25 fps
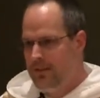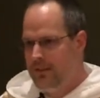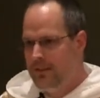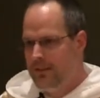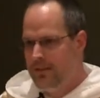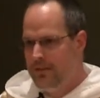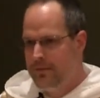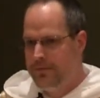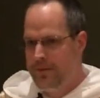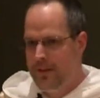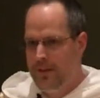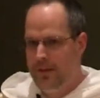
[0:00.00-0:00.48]

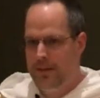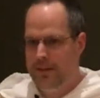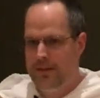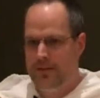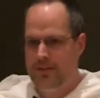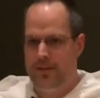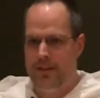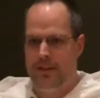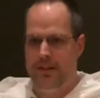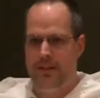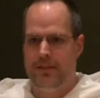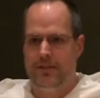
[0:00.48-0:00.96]
The
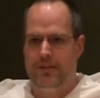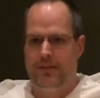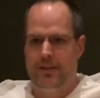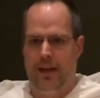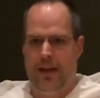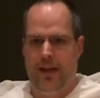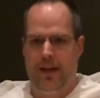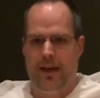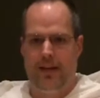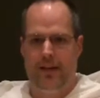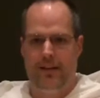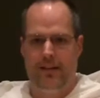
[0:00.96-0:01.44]
Pharisees
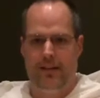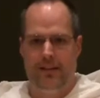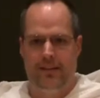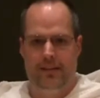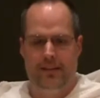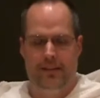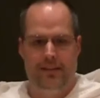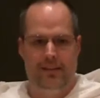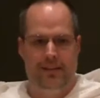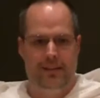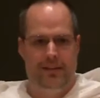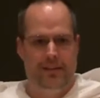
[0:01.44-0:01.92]
had
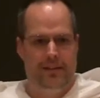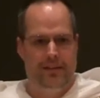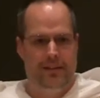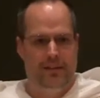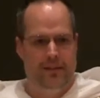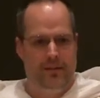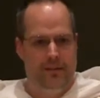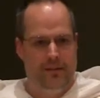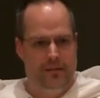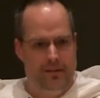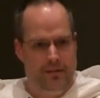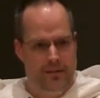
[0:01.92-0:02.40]

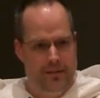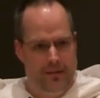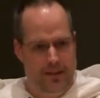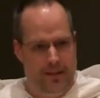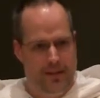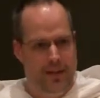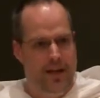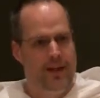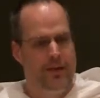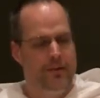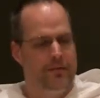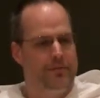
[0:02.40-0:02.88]

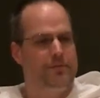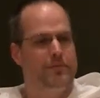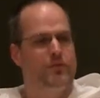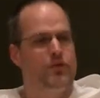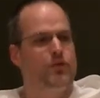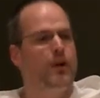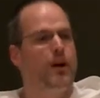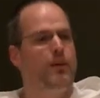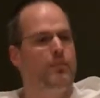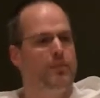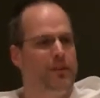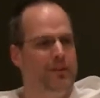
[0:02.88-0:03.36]
a lot of
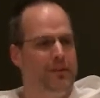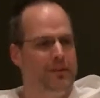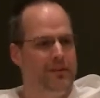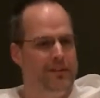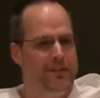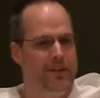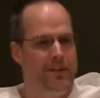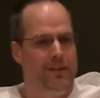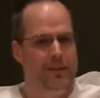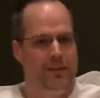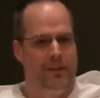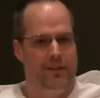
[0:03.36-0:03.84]
trouble
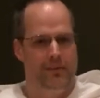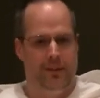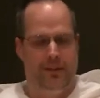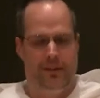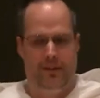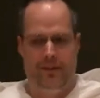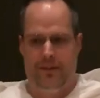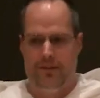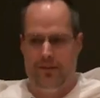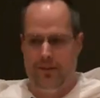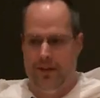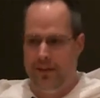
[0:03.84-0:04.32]
dealing
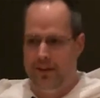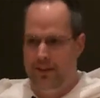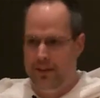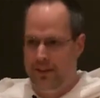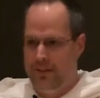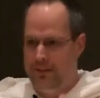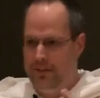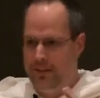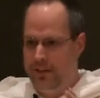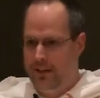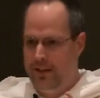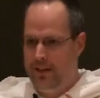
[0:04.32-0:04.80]
with this
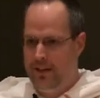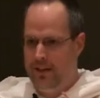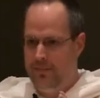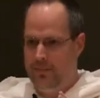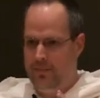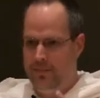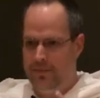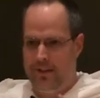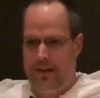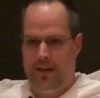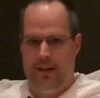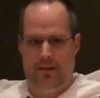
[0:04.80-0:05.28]
idea of the
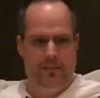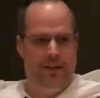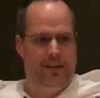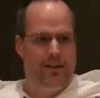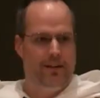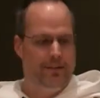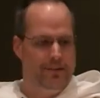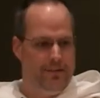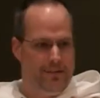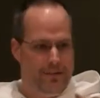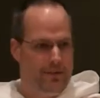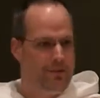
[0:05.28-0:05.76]
kingdom of God
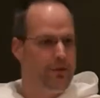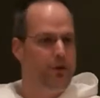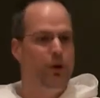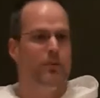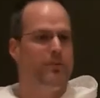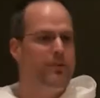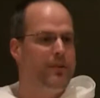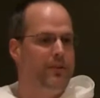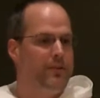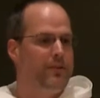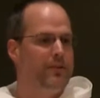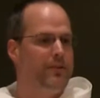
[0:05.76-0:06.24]
because the
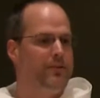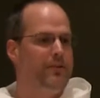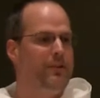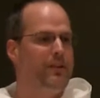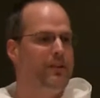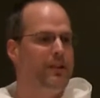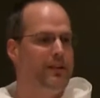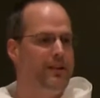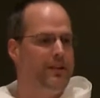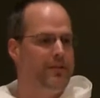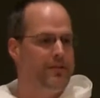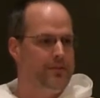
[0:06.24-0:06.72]
Romans are
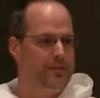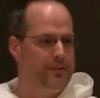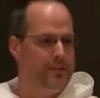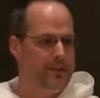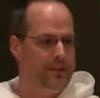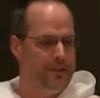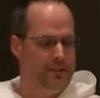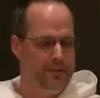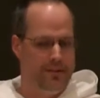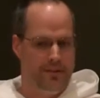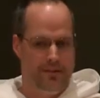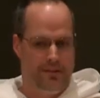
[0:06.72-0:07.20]
still in
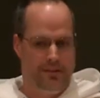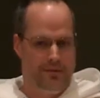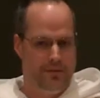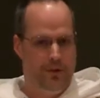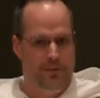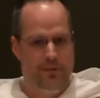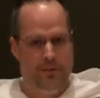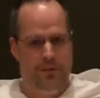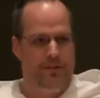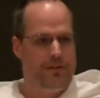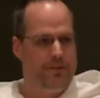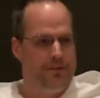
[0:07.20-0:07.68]
Israel, or the
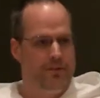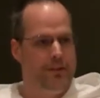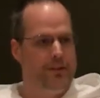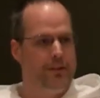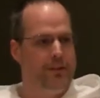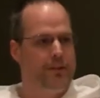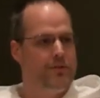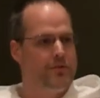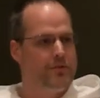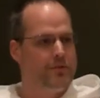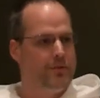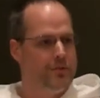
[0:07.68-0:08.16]
Romans are
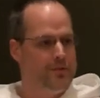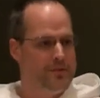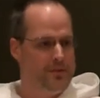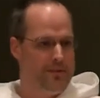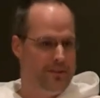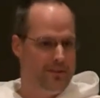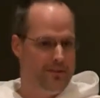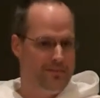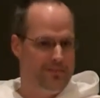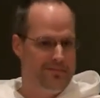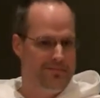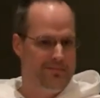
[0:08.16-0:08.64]
still in
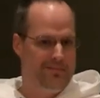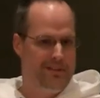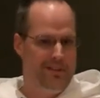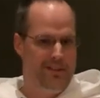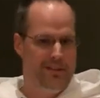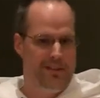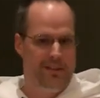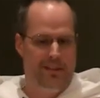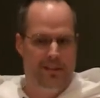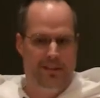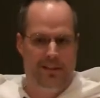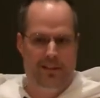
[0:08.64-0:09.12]
Jerusalem.
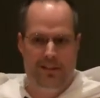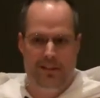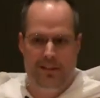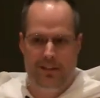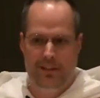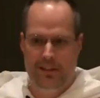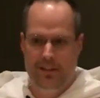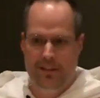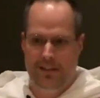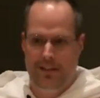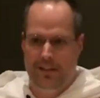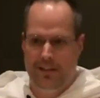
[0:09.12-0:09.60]

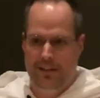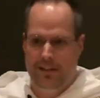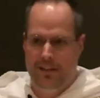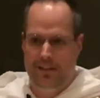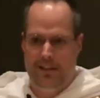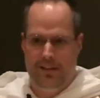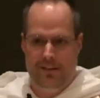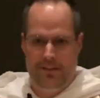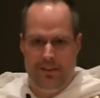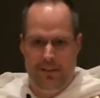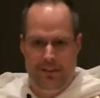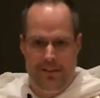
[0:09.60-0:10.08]

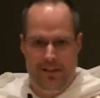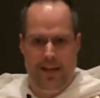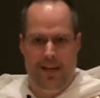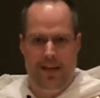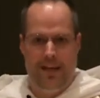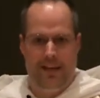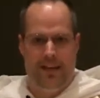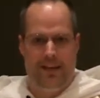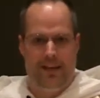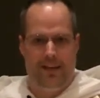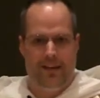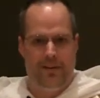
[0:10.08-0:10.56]
And
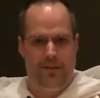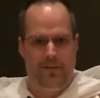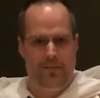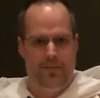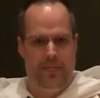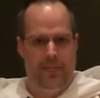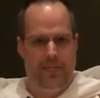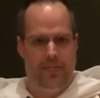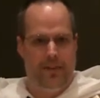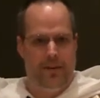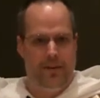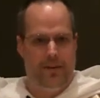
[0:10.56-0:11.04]
today,
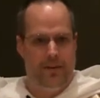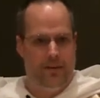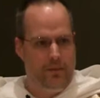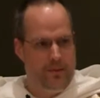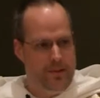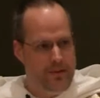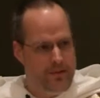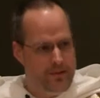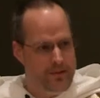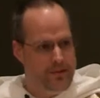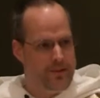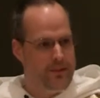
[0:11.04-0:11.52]

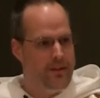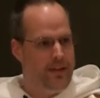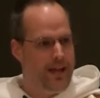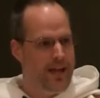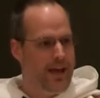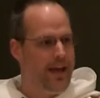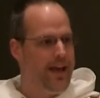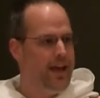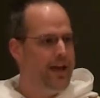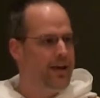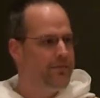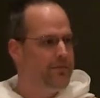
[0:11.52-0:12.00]
we still
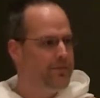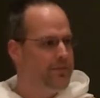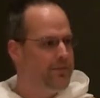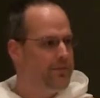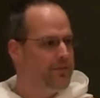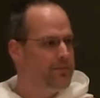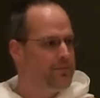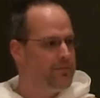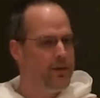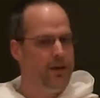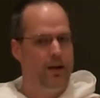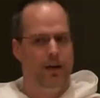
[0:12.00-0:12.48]
have
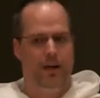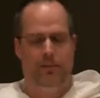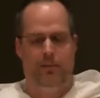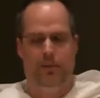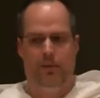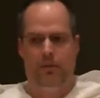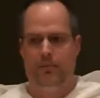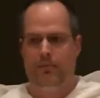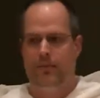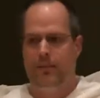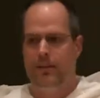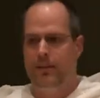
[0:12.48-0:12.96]
this
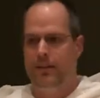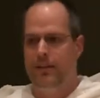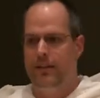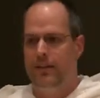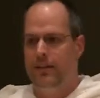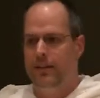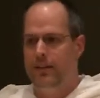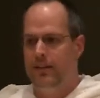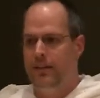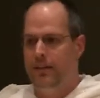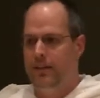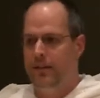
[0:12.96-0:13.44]
problem
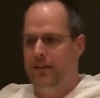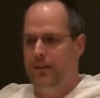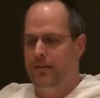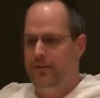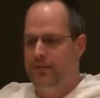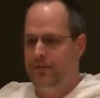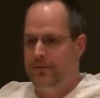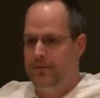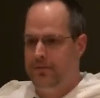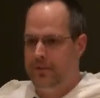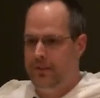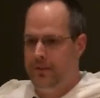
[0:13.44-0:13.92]

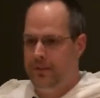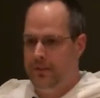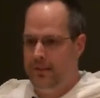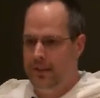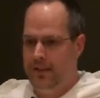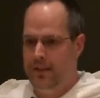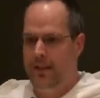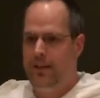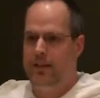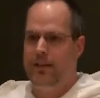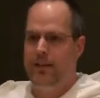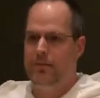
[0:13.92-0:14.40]
of
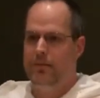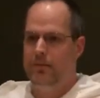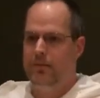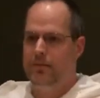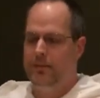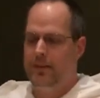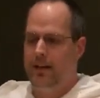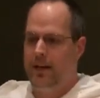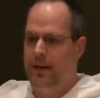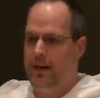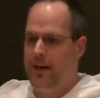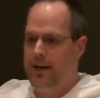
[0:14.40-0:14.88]
the kingdom
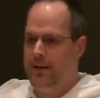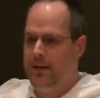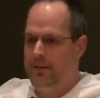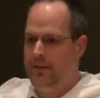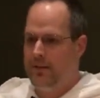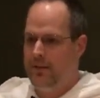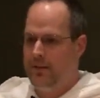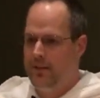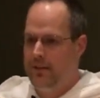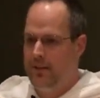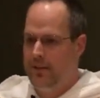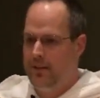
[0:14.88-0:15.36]
of
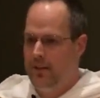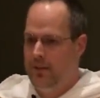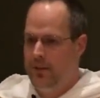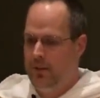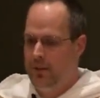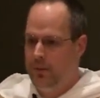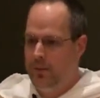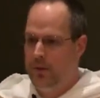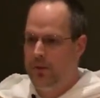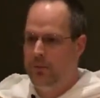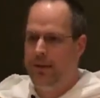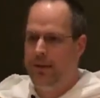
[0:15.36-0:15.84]
God when